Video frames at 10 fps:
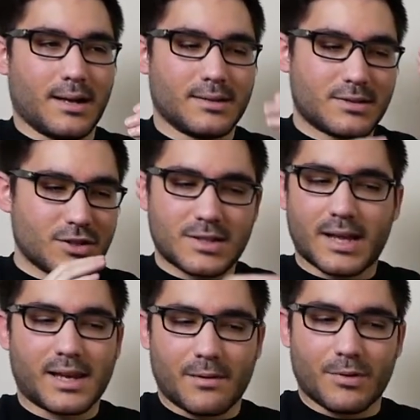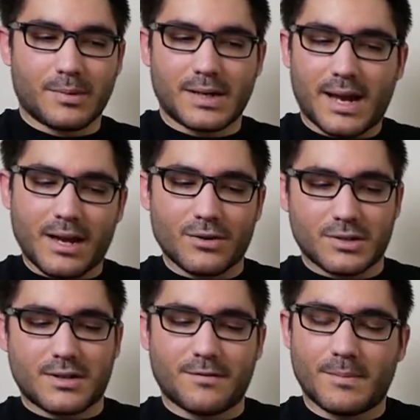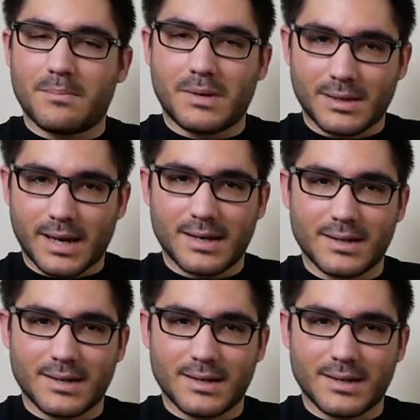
Just telling everybody, hey, your stuff might be late.